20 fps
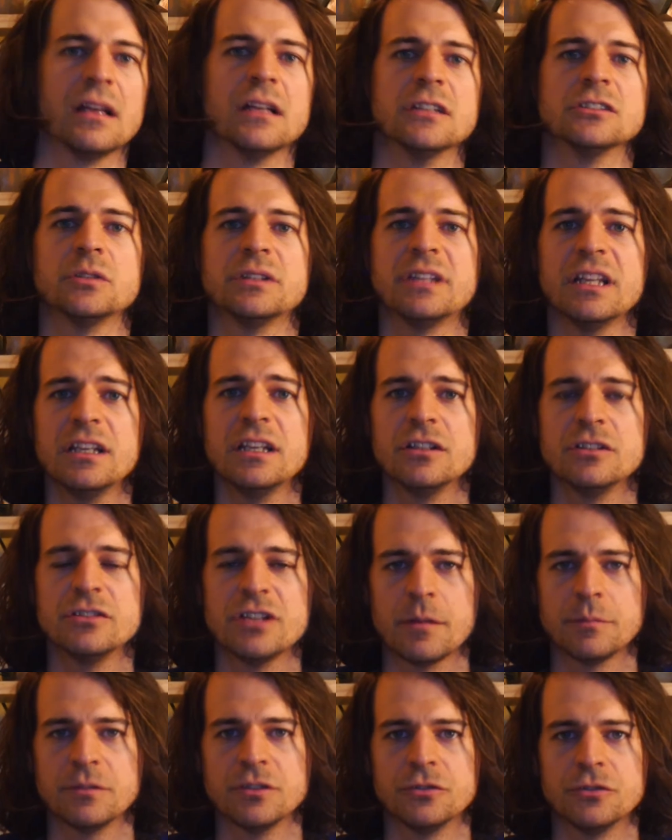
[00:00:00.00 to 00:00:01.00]
So at the end of
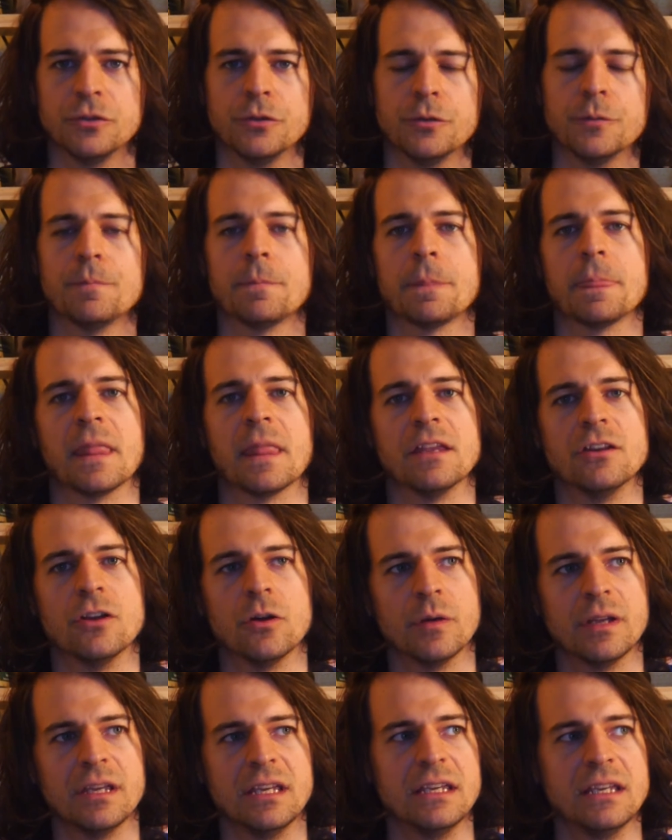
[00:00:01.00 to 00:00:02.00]
chapter 2,
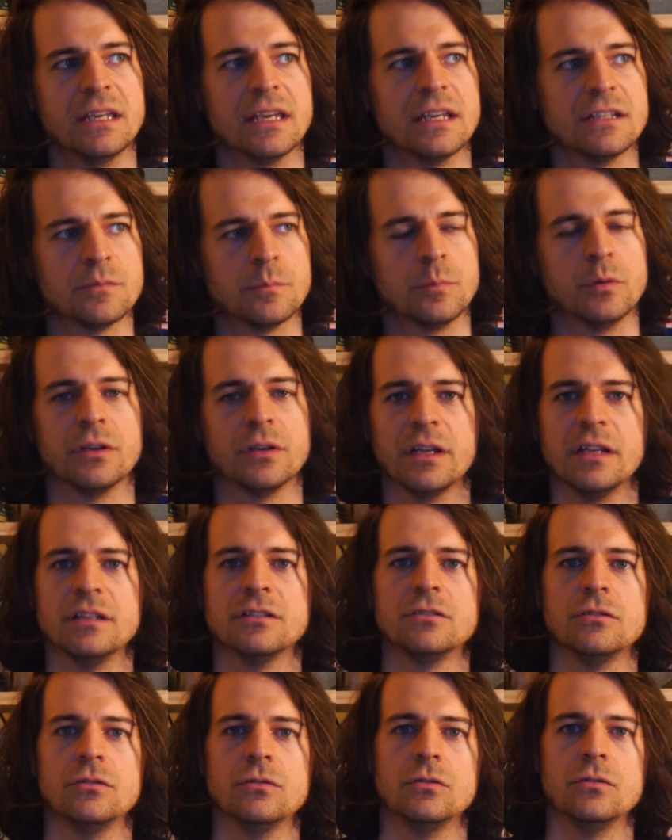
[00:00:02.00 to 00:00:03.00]
he gets put
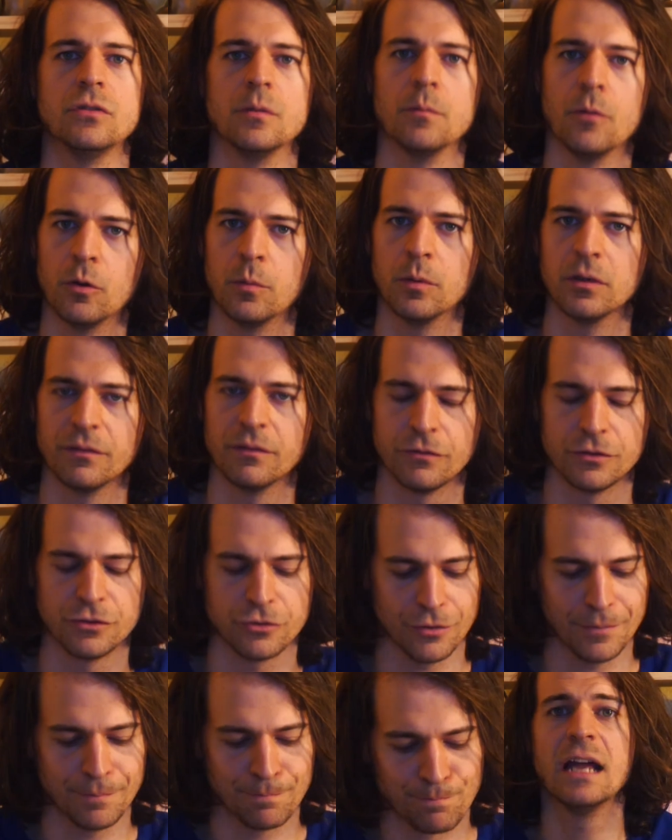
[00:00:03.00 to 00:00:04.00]
into the mobile
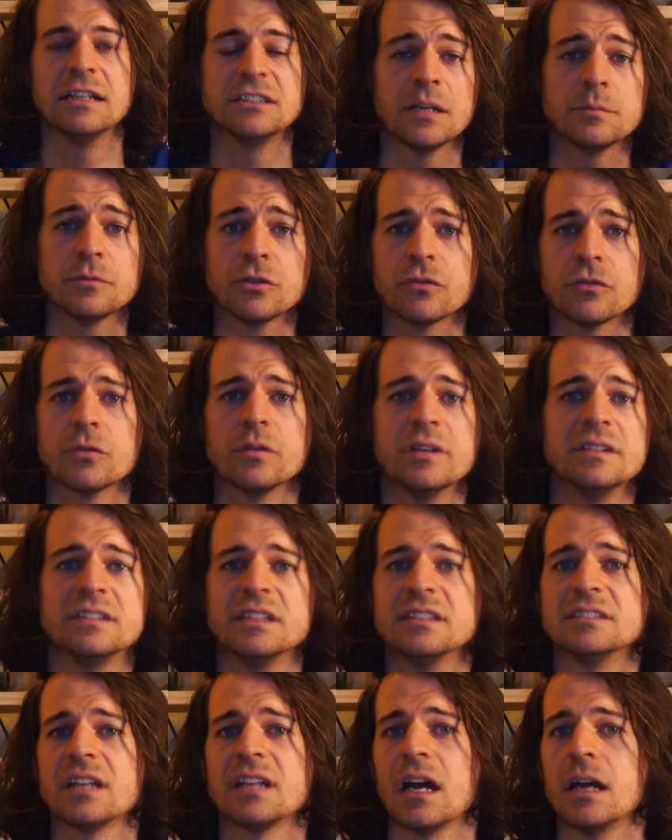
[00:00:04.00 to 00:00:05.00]
infantry. And chapter 3 is
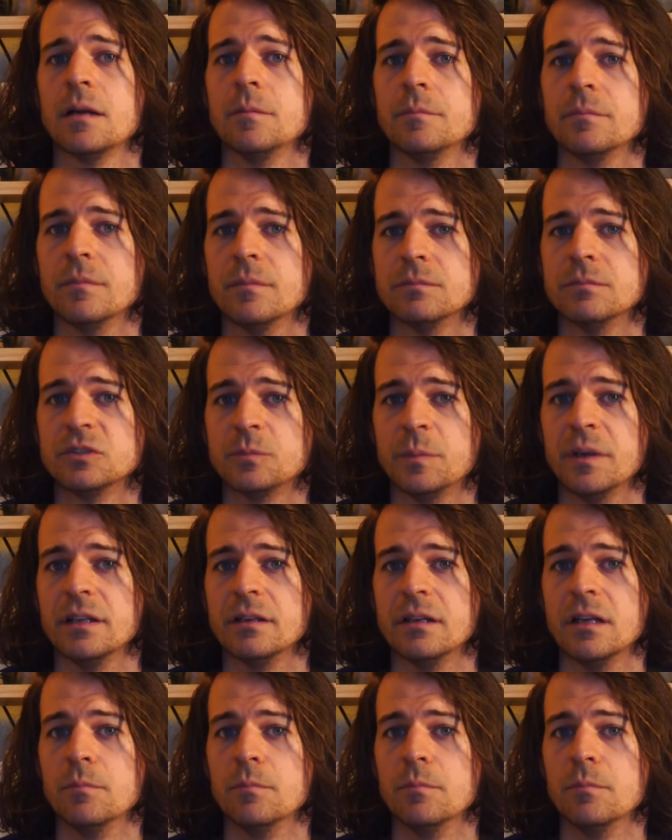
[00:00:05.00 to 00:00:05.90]
his time spent